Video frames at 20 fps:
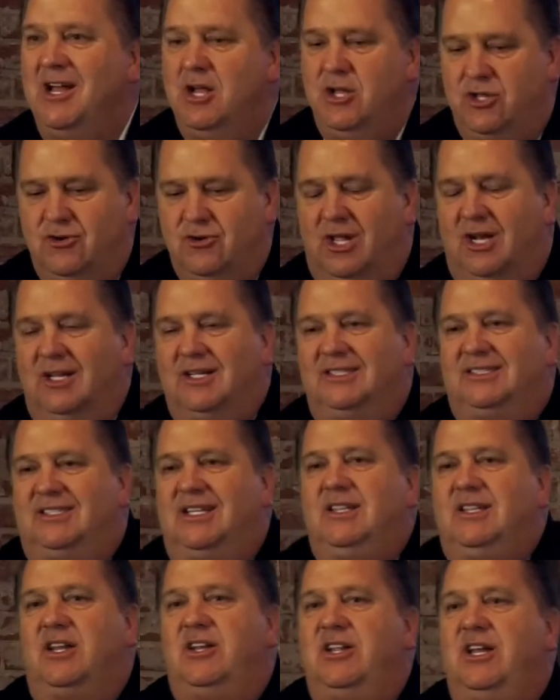You get a
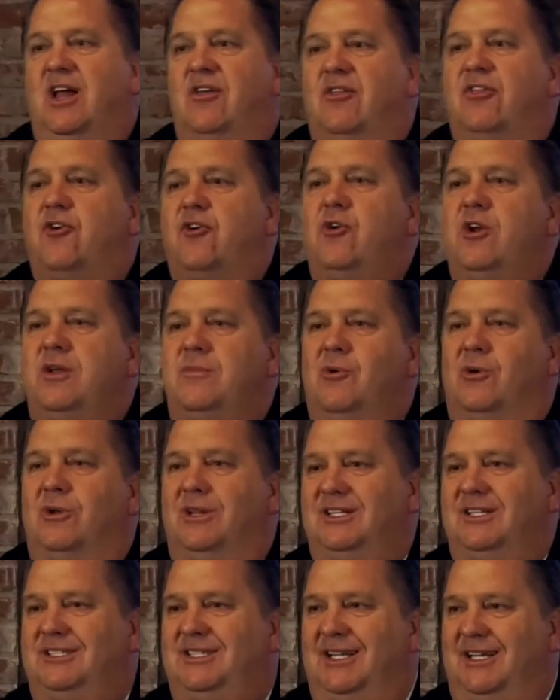listing, then you get 30 more
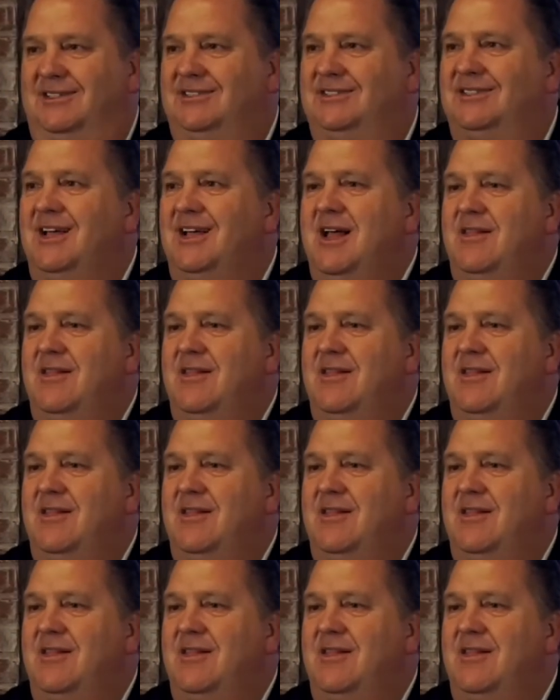listings.